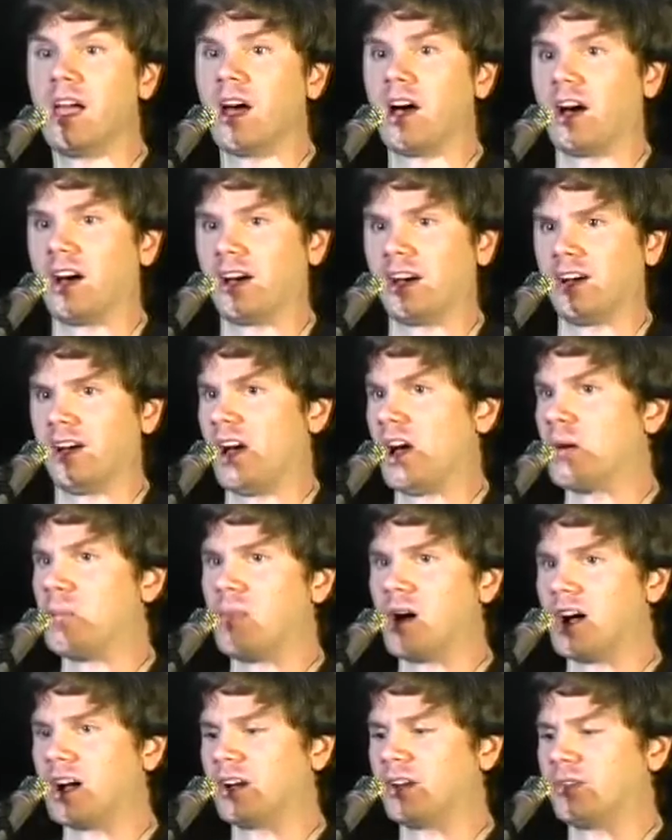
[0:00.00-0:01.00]
Uh,
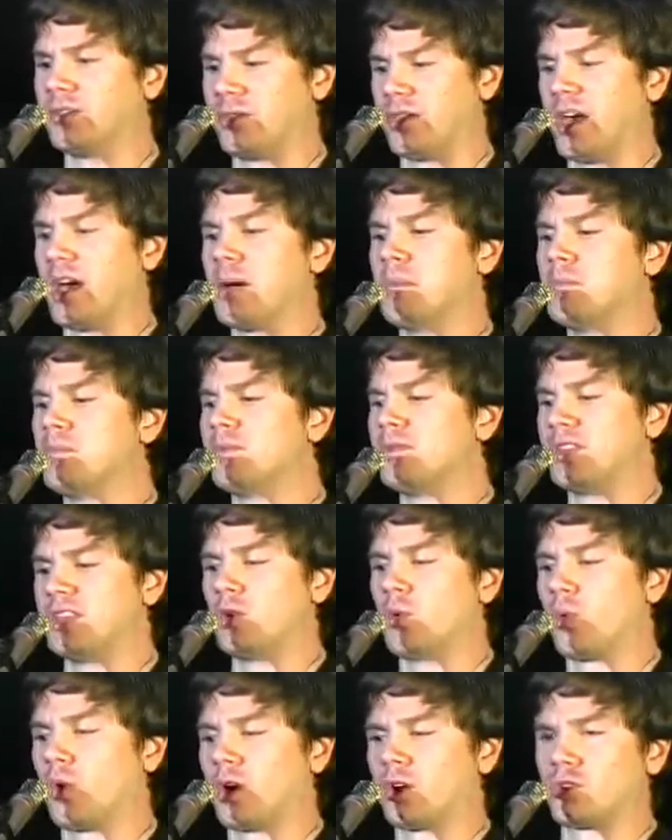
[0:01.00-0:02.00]
among them, the
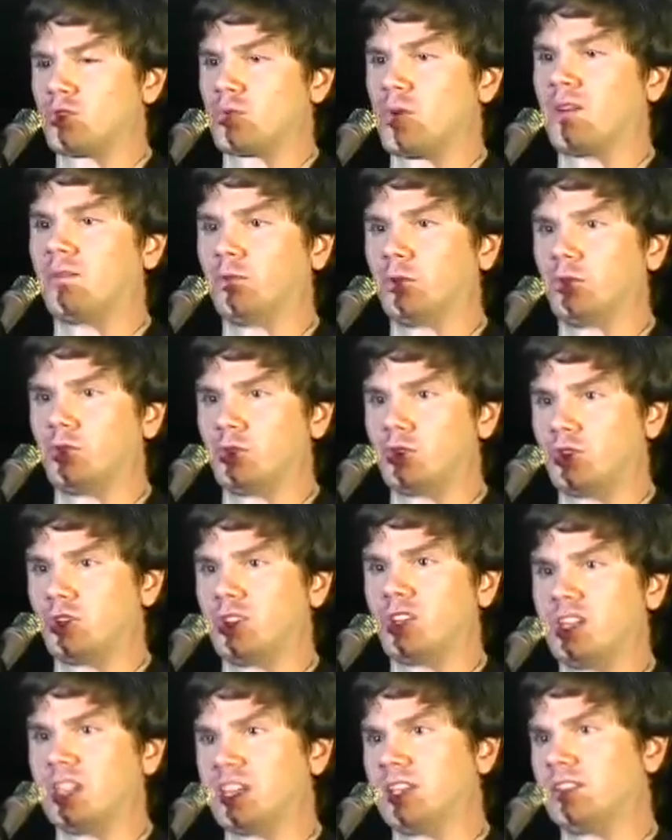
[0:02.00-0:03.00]
Orange
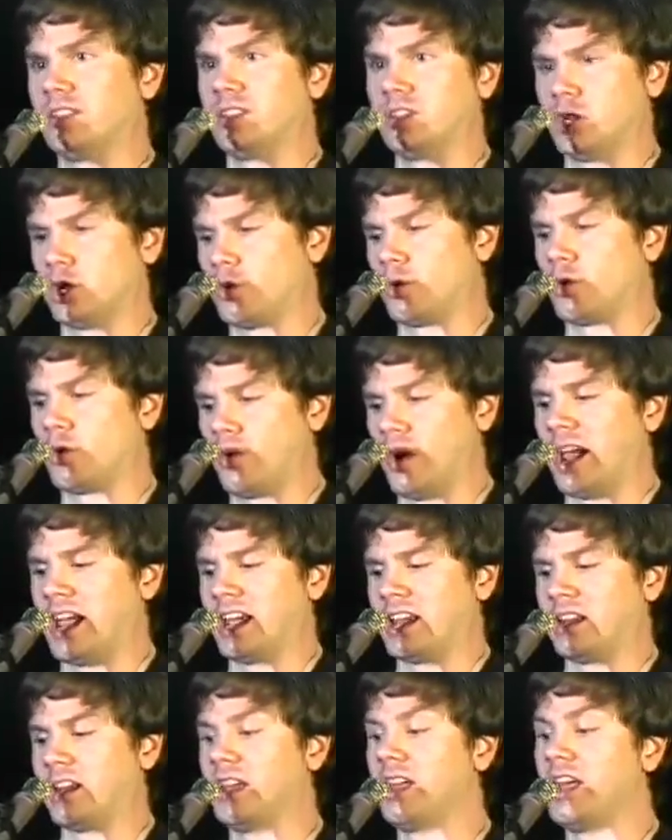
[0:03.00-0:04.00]
Revolution in the
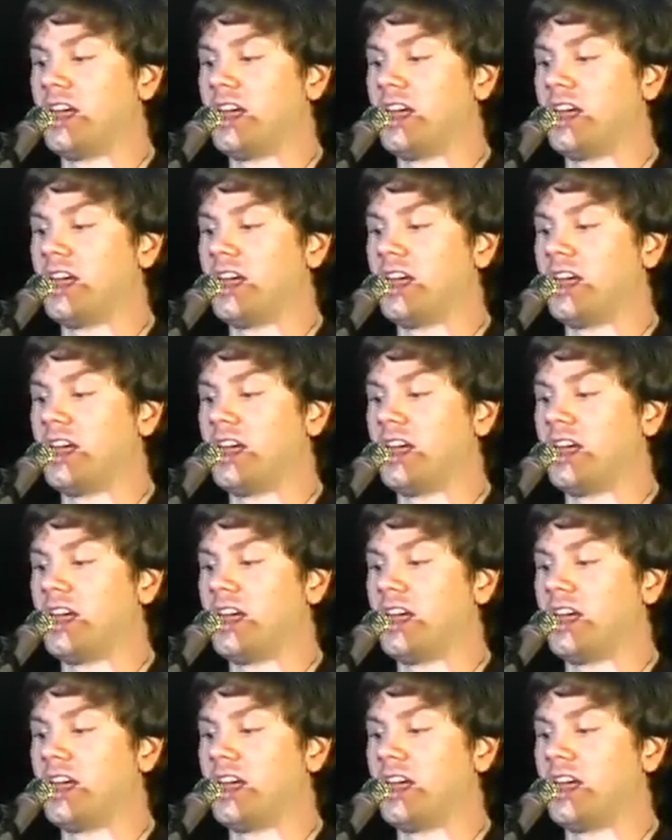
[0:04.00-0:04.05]
Ukraine,